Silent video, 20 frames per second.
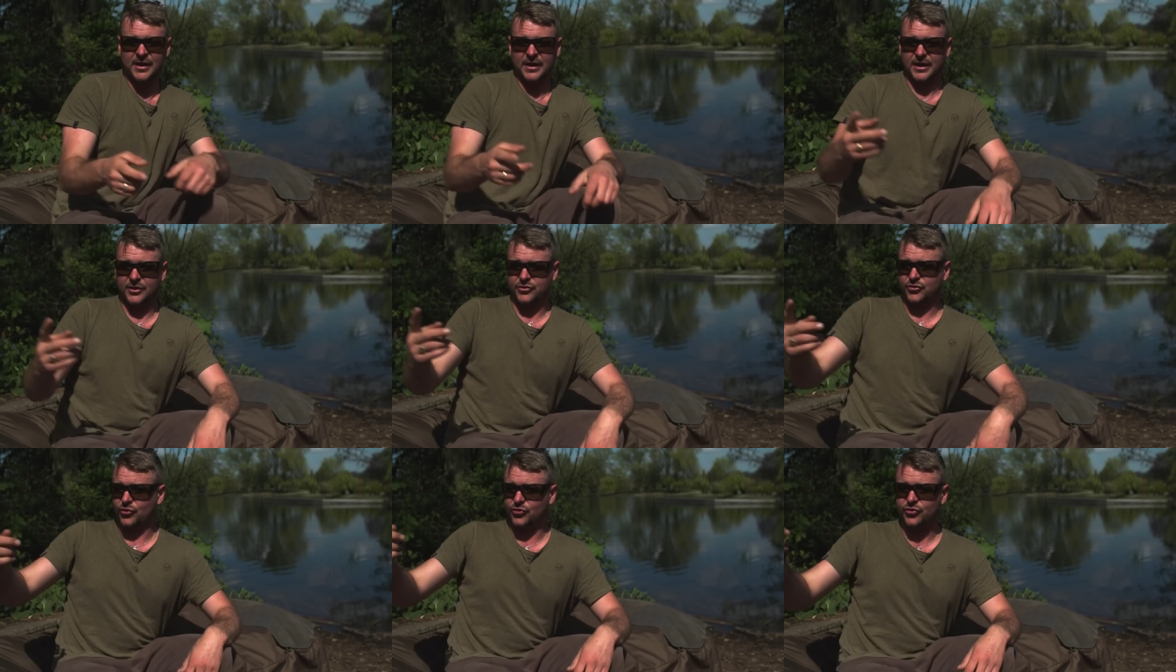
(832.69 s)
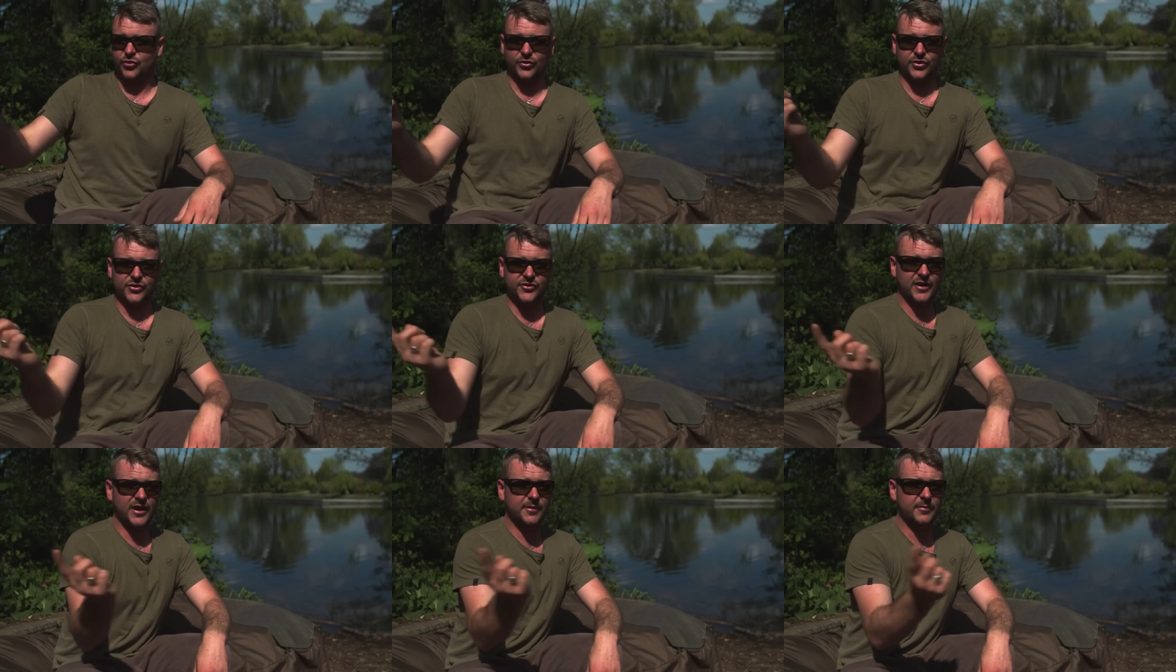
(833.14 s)
it's just done
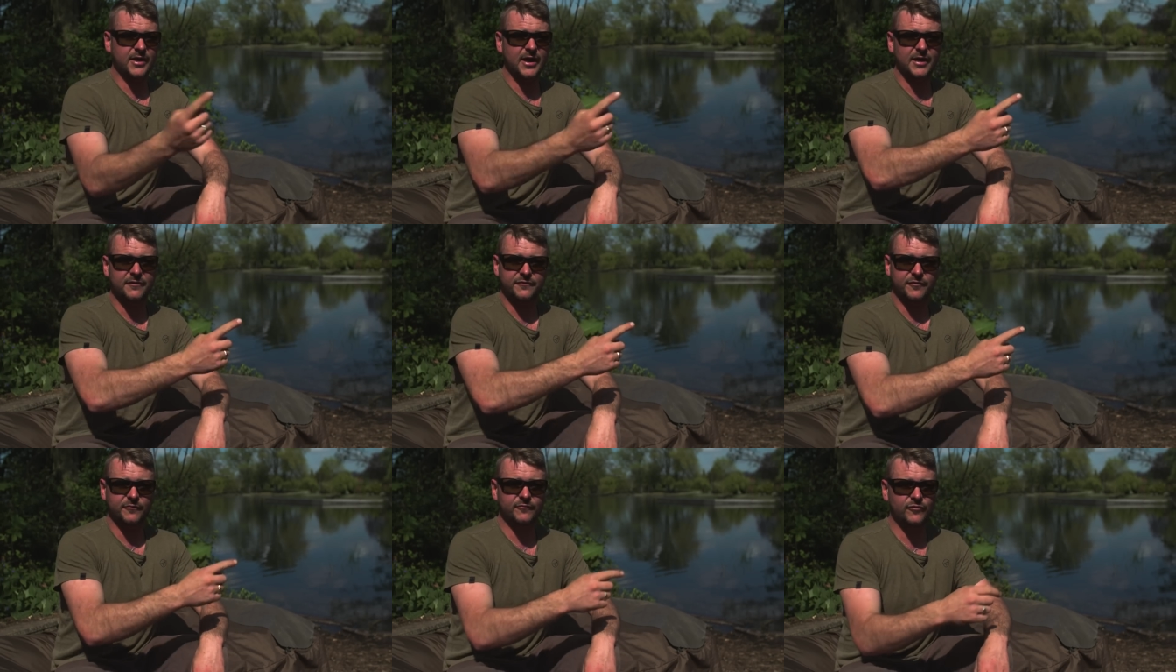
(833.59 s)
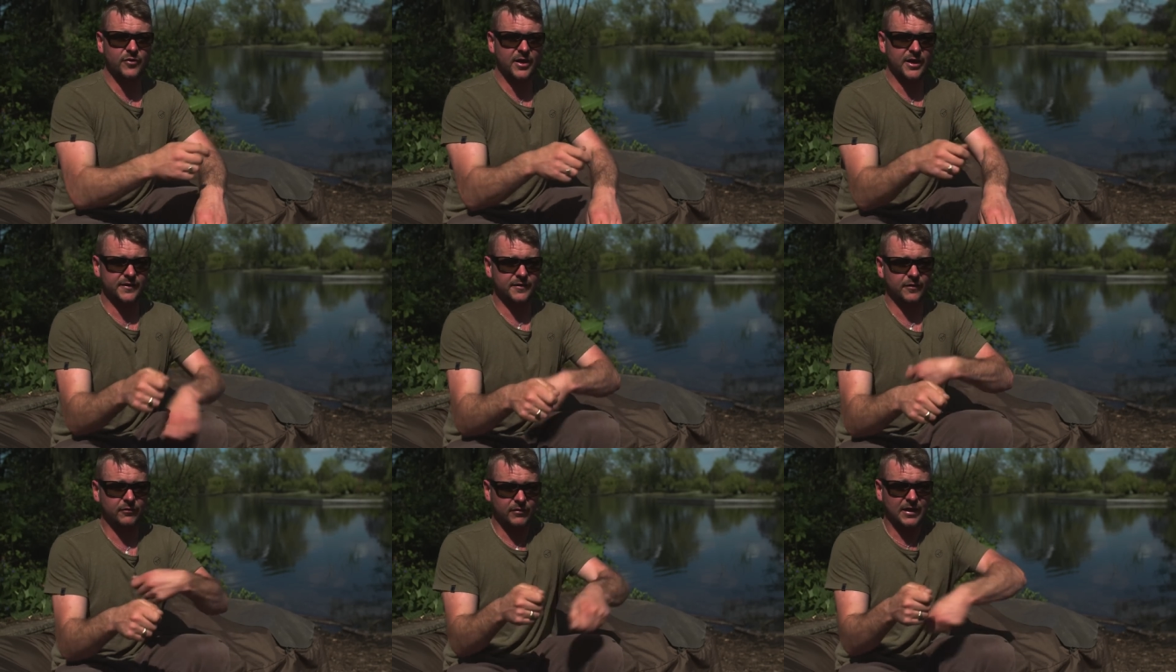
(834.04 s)
the same again from
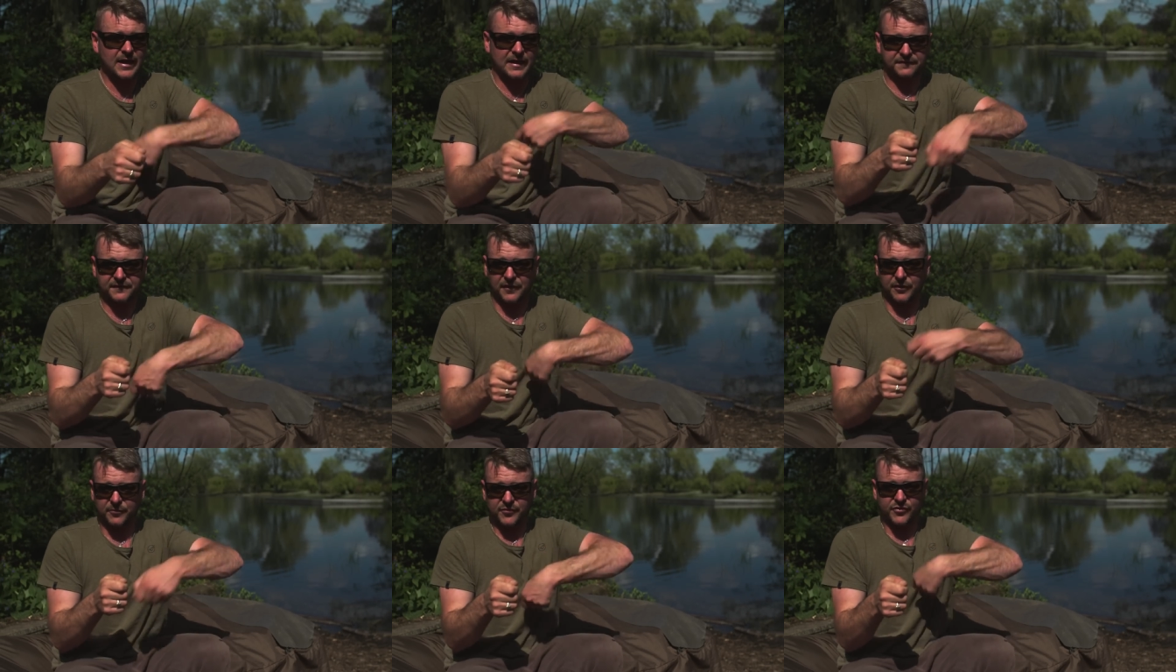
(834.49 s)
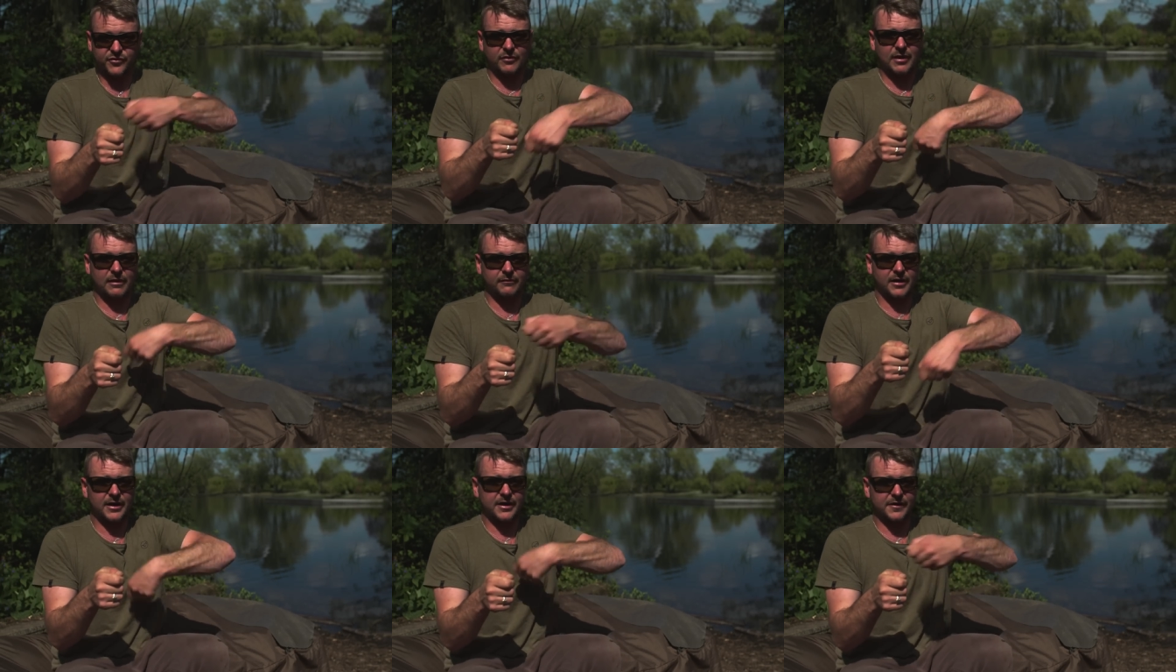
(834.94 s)
right to left, and I'm
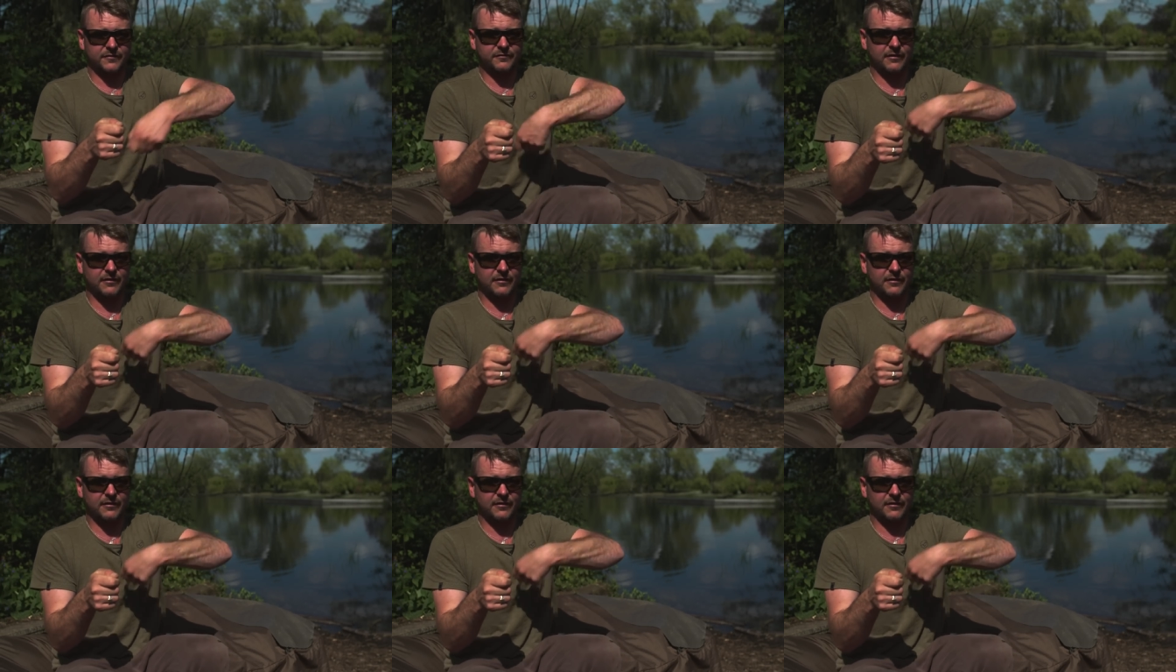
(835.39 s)
swat lining,